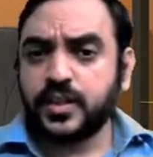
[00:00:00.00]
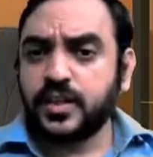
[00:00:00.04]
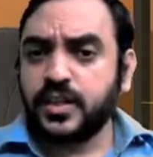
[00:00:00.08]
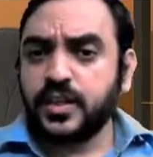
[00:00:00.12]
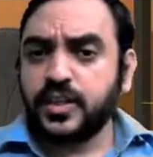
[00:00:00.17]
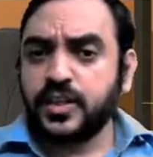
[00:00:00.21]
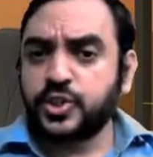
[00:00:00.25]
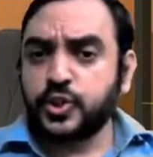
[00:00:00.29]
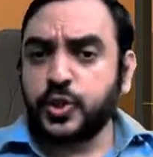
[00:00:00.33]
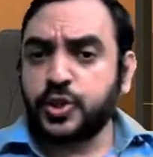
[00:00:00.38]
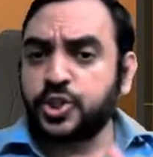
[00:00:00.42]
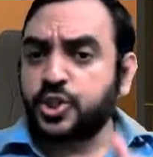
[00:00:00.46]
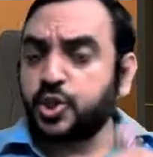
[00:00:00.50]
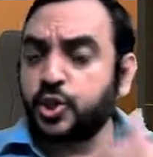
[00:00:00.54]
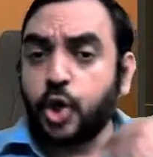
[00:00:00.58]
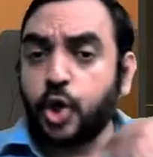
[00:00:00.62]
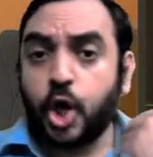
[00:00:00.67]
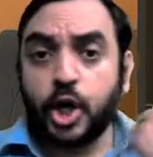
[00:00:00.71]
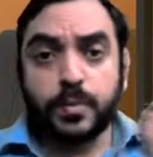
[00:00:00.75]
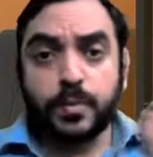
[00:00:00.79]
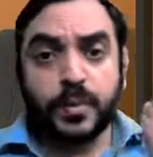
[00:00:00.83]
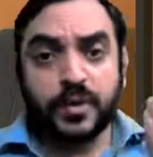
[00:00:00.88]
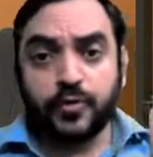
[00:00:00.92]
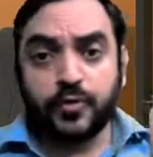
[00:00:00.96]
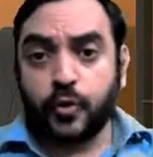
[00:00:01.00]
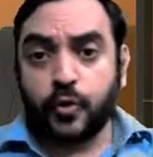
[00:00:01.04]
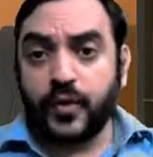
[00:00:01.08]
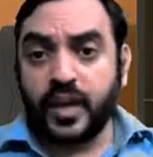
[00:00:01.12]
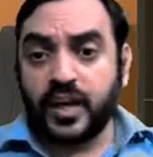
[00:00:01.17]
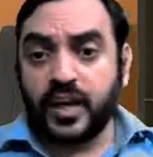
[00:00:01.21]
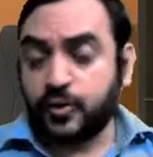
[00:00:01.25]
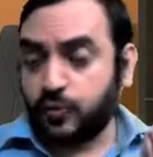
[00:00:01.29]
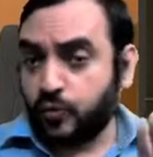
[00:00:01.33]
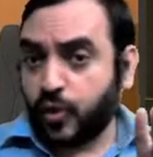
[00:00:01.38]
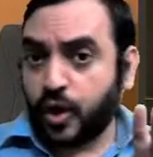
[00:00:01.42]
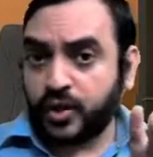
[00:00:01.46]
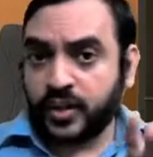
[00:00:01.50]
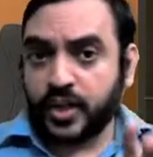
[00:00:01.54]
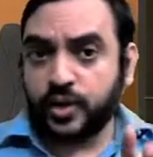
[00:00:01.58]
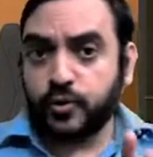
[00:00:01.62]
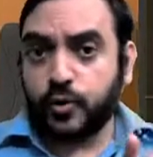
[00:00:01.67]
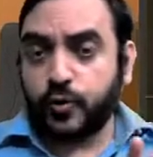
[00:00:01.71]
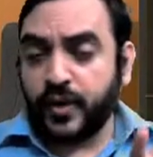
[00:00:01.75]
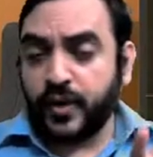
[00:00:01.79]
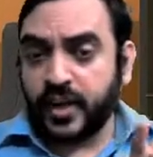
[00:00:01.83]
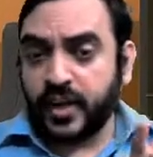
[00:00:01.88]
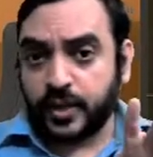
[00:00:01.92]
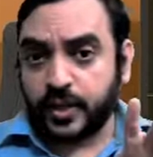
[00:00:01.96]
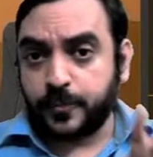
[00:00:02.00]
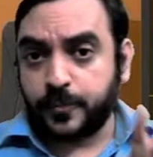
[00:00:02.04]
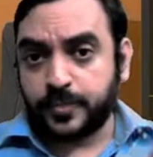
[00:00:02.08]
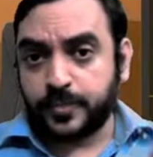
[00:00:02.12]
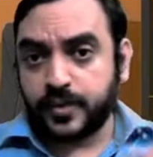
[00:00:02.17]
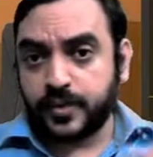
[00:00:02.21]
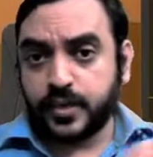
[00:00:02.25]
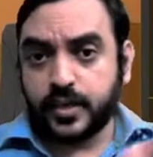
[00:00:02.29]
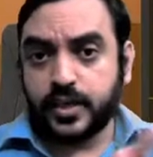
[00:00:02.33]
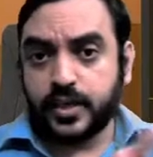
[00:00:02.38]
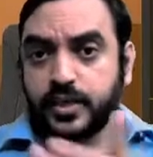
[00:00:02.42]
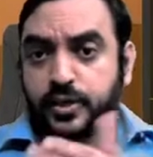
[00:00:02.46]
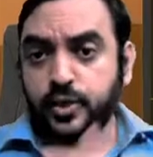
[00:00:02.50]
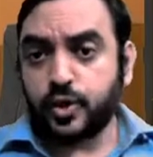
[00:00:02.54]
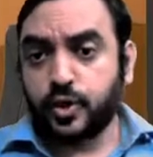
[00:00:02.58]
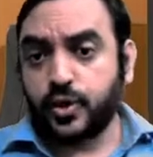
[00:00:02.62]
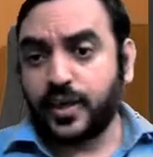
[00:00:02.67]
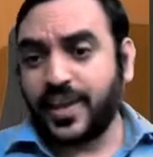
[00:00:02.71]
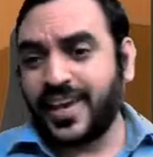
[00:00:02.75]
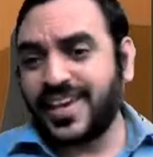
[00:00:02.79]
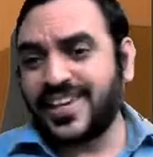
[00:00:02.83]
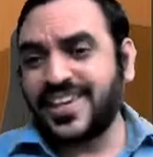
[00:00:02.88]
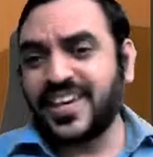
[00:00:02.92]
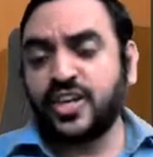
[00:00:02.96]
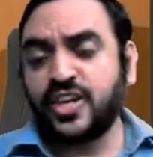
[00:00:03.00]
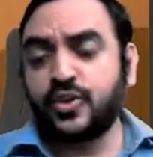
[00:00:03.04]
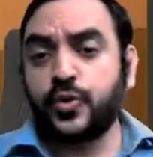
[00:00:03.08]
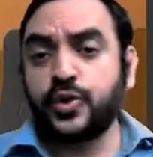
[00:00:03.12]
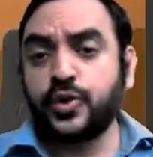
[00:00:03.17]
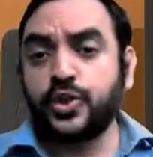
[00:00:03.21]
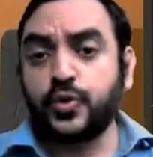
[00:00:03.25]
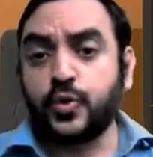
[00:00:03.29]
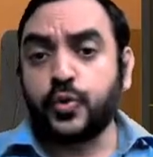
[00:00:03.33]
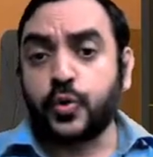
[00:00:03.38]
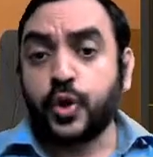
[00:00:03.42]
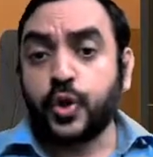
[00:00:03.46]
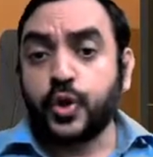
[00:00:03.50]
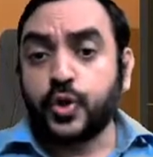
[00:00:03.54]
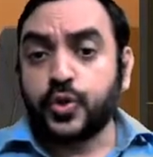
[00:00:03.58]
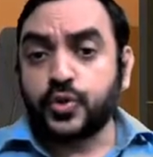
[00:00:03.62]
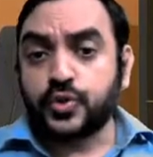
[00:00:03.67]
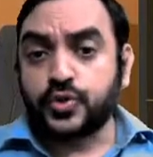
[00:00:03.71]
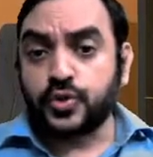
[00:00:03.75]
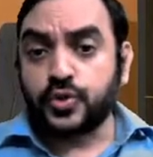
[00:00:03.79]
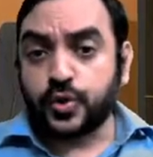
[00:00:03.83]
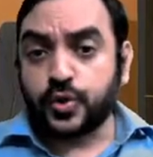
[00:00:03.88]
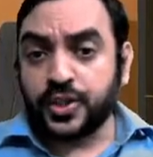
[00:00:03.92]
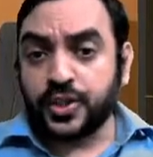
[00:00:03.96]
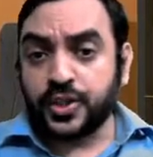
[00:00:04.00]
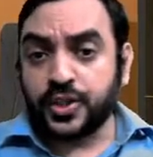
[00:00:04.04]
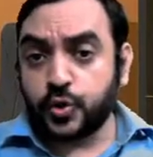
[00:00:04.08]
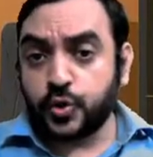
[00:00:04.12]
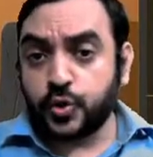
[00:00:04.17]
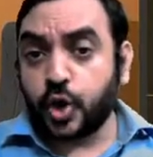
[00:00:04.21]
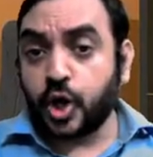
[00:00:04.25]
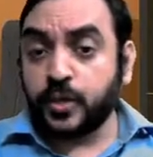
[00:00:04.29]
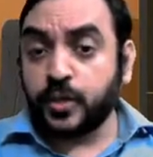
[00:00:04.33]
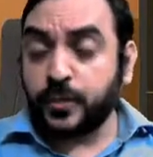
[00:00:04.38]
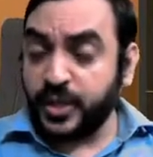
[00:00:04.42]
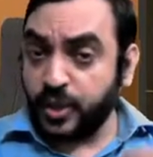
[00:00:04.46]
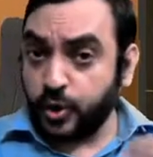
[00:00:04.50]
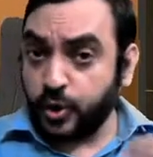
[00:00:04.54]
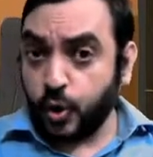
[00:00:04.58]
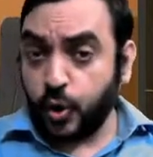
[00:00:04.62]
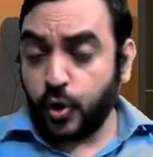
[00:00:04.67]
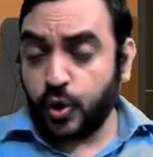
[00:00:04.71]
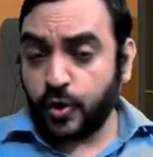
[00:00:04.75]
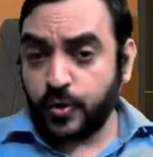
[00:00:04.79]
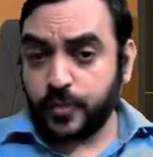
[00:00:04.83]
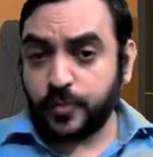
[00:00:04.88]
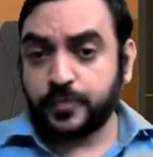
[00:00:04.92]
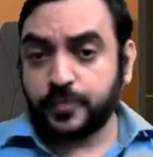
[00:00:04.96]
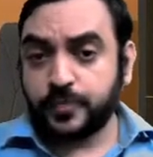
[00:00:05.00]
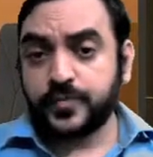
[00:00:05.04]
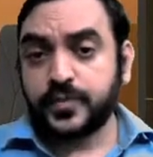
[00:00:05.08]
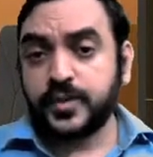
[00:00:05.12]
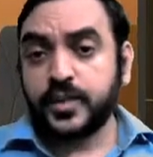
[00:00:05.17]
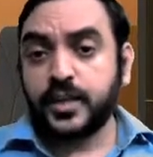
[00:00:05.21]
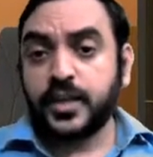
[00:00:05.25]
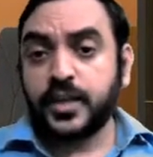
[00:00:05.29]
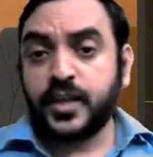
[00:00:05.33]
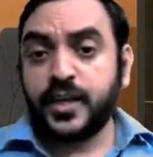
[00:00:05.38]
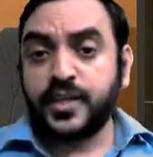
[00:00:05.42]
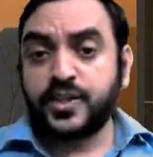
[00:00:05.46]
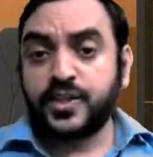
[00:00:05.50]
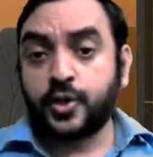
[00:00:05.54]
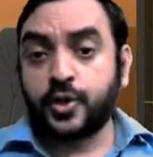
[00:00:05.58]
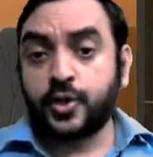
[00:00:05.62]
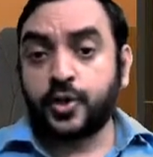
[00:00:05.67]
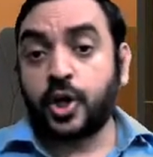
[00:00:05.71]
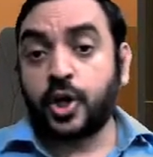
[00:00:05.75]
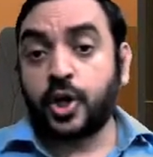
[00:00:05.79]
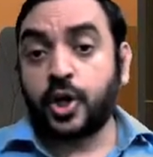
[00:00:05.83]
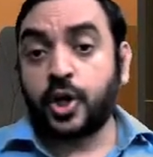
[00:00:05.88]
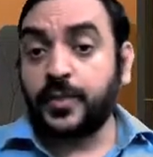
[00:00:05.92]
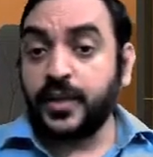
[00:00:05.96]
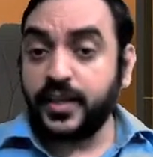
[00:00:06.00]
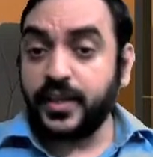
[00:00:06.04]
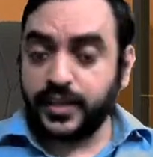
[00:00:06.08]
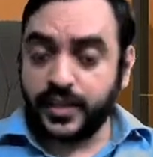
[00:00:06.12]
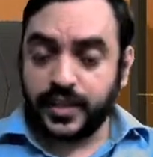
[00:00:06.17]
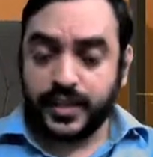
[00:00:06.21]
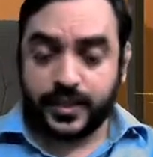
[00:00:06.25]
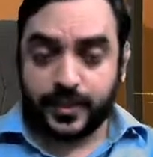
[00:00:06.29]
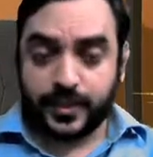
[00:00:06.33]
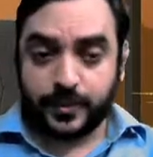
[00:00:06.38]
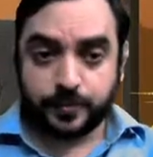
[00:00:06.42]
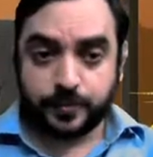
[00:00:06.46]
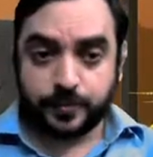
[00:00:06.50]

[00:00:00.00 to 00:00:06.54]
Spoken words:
So it should not be vowel. What are vowel? You know, A, E, I, O, U. So it should not be O. It should not be E.